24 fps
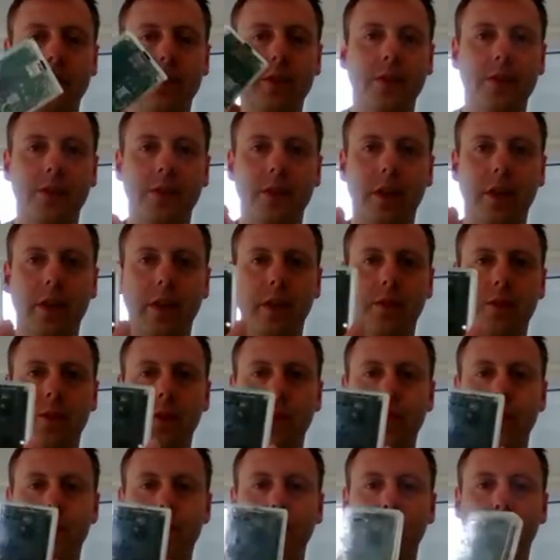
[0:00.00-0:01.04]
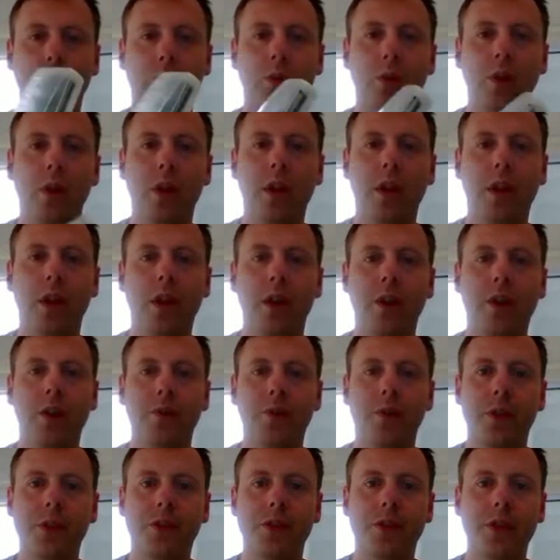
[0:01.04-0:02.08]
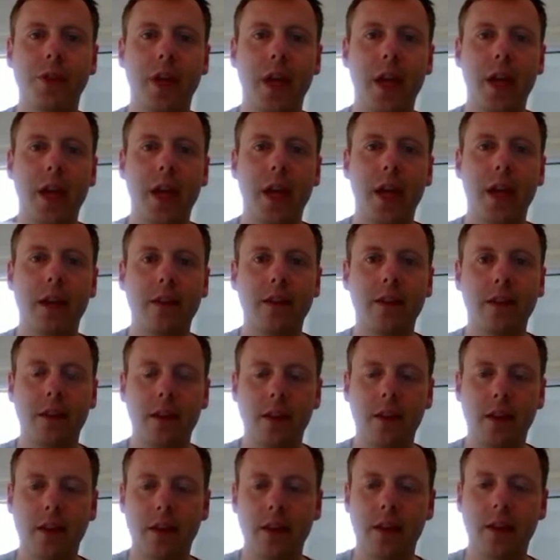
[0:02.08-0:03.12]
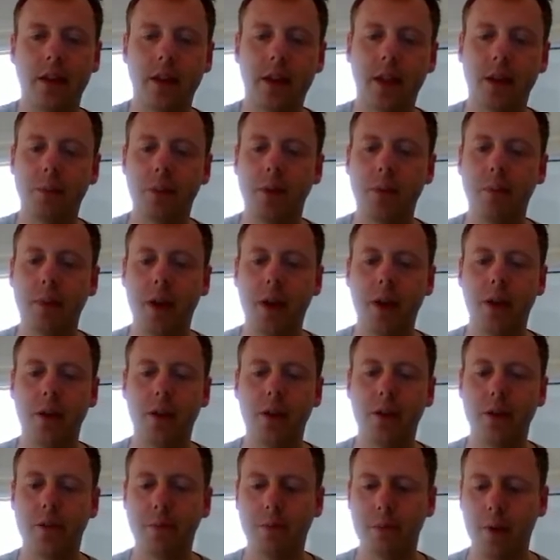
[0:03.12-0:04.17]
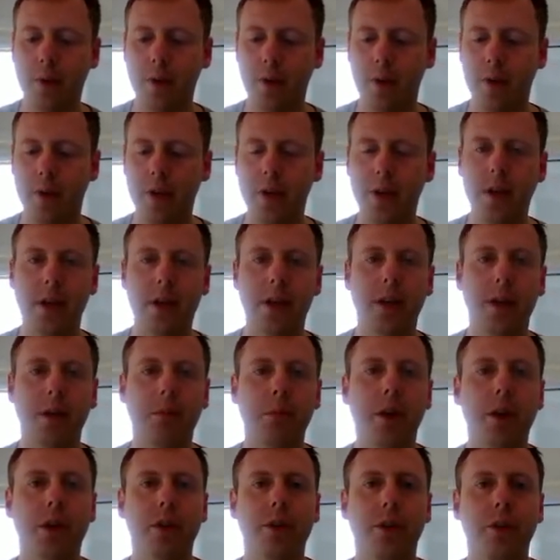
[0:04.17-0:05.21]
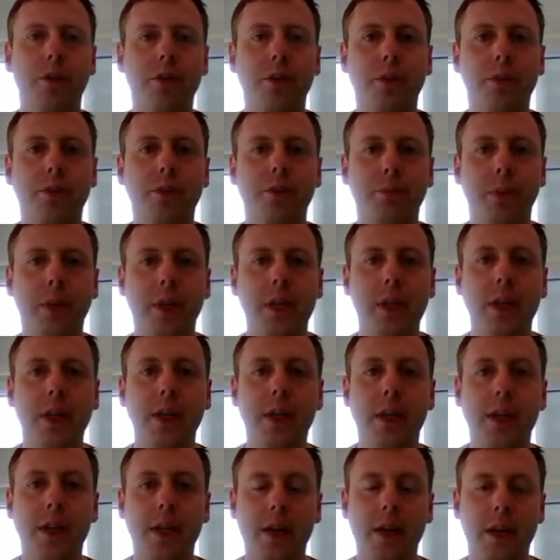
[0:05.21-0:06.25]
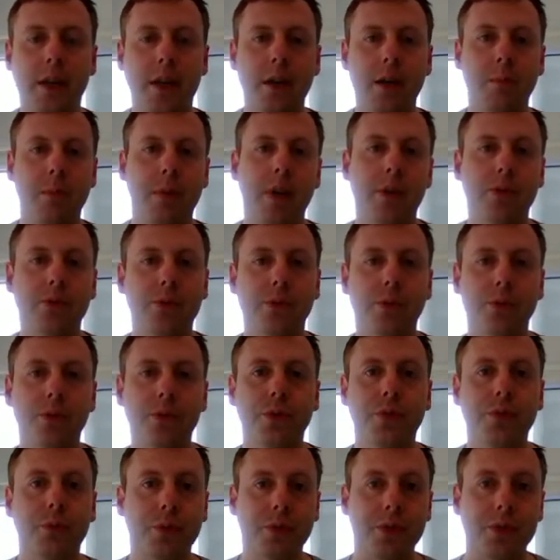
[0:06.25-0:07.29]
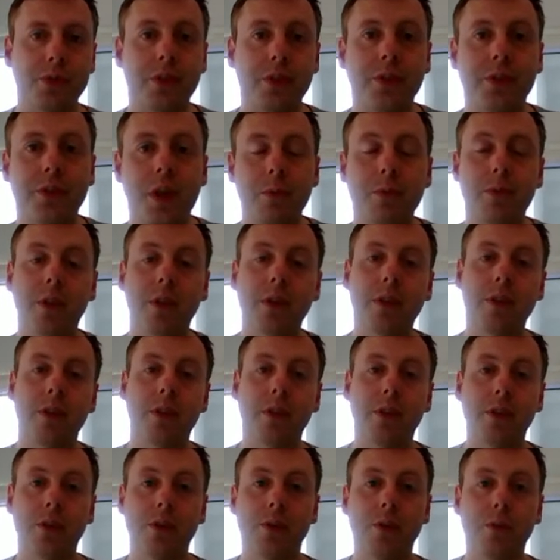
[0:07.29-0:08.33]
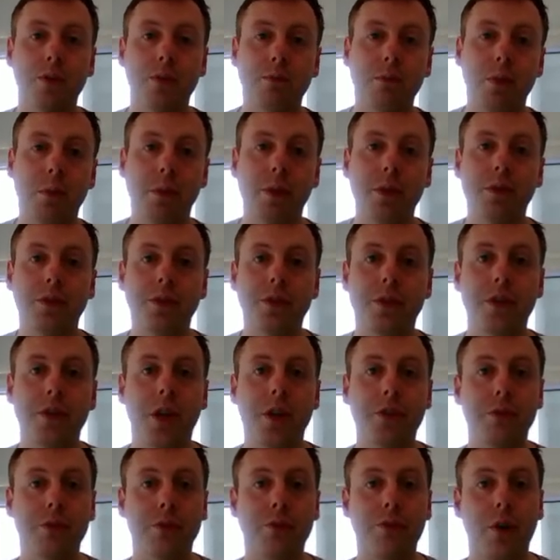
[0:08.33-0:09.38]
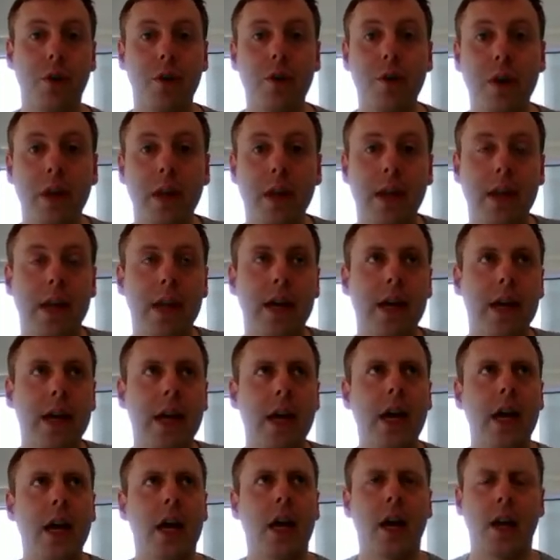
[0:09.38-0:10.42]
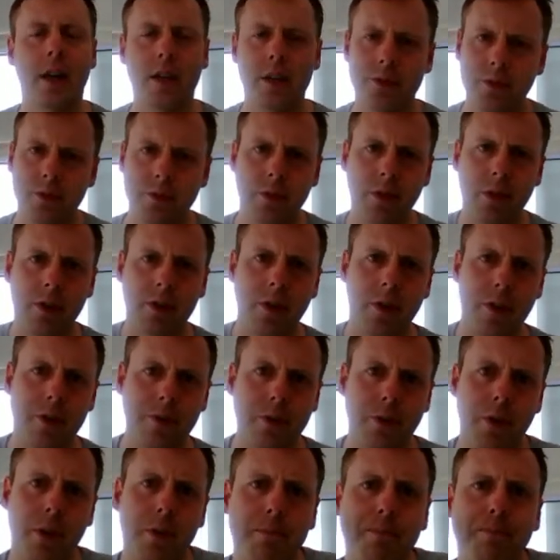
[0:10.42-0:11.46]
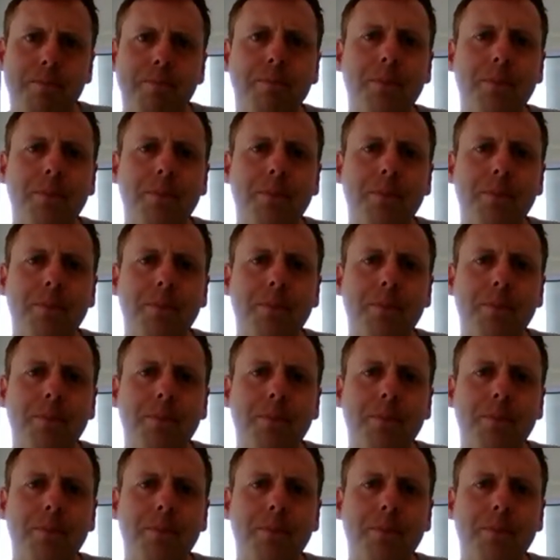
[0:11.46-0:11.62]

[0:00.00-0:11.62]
It's very small, fits in your hand. It can be powered by a micro USB power source, which is the same thing that you would probably use to charge your phone, unless you've got an iPhone.